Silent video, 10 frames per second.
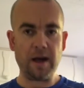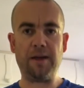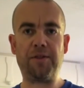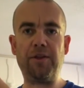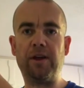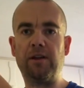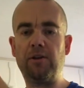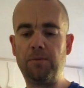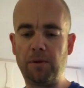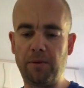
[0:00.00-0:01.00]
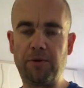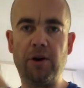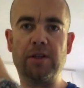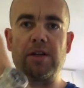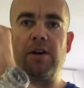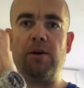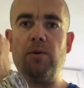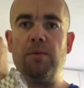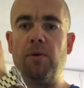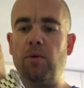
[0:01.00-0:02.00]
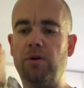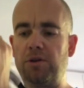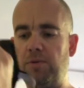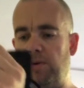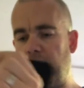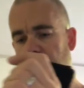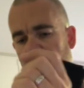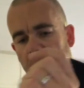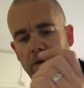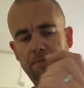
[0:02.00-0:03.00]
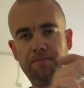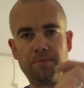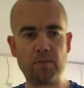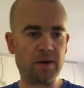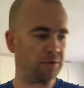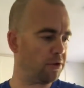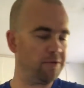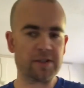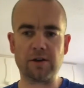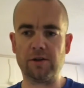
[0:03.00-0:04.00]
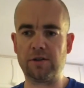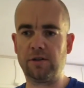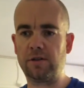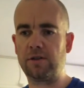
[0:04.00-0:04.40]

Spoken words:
I think the only problem I've got is I can't wear my watch while I've got the wrist guards on,